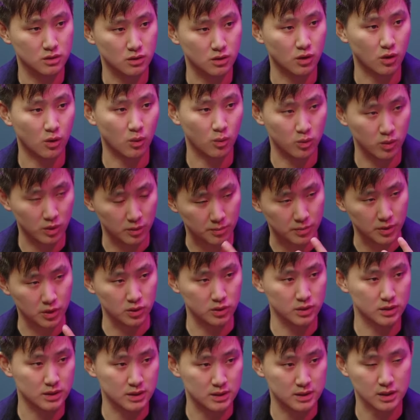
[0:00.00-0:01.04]
You know, we're
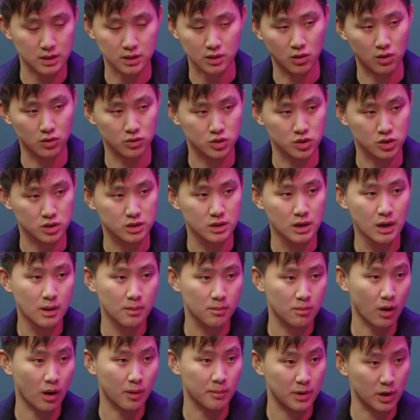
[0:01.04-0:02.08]
building these technologies
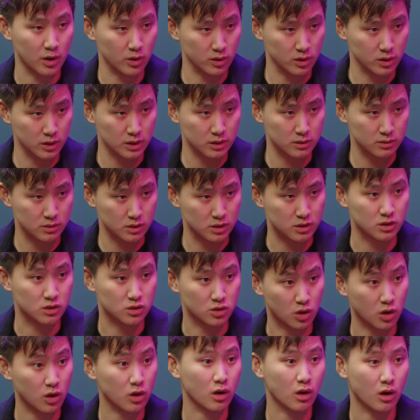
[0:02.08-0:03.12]
primarily to
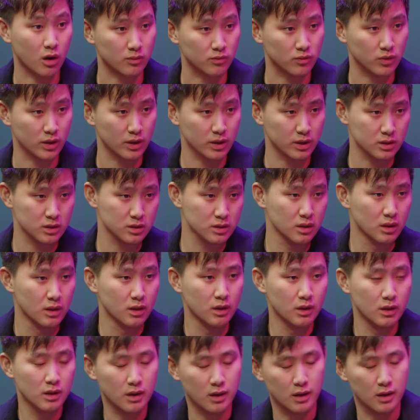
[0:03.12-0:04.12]
deter conflict. Right.